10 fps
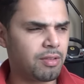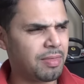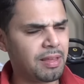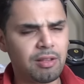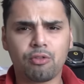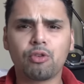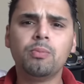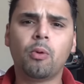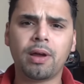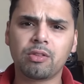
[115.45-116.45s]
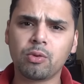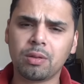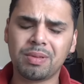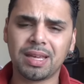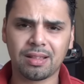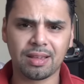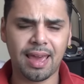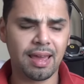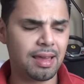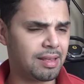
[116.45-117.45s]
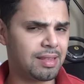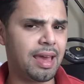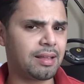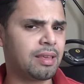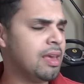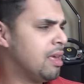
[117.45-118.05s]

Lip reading: I think they're 2.2 to be exact.